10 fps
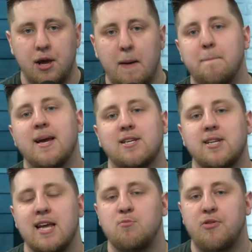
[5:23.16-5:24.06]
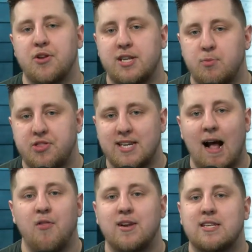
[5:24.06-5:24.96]
mixed in with the
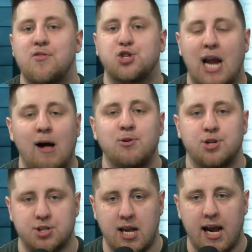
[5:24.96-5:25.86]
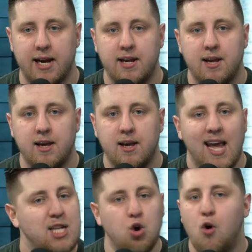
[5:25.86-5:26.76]
talent that is in the challenger side.
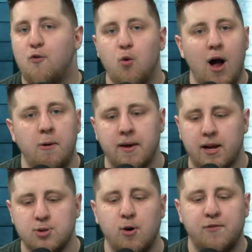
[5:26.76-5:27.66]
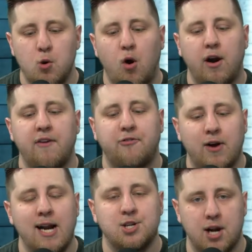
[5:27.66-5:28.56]
It's overwhelming. So if you are a
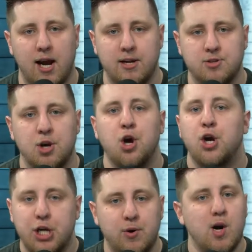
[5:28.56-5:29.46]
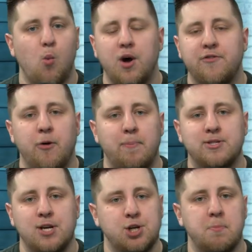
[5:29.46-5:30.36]
franchise, you're in a wonderful
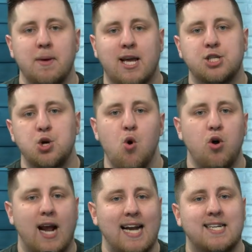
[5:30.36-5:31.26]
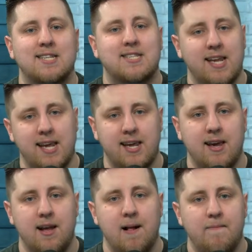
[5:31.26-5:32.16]
position because you got to
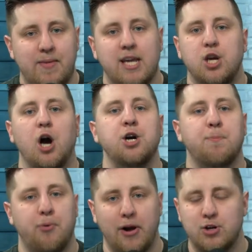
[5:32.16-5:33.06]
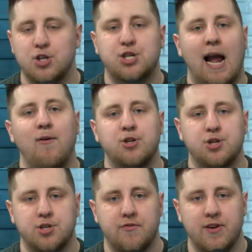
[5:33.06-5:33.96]
see that younger players, the
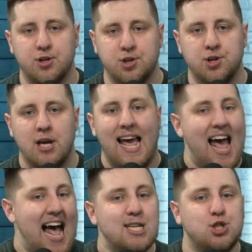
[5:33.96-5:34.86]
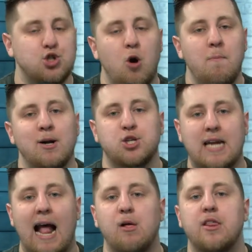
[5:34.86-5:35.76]
challengers division, has so much
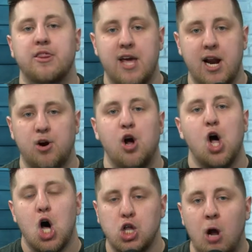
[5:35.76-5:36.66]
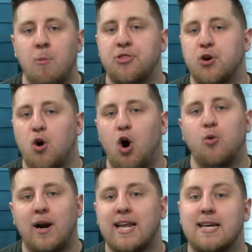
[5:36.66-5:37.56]
talent there, along with the
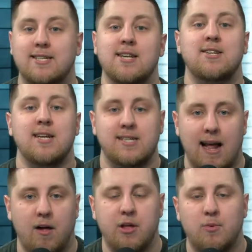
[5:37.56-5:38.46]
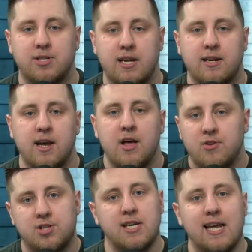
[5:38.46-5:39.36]
already existing talent that was in
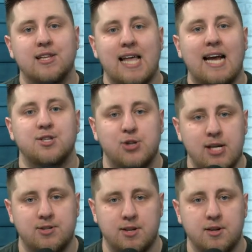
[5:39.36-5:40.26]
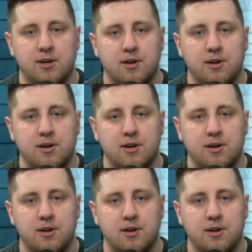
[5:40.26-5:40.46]
the CDL last season.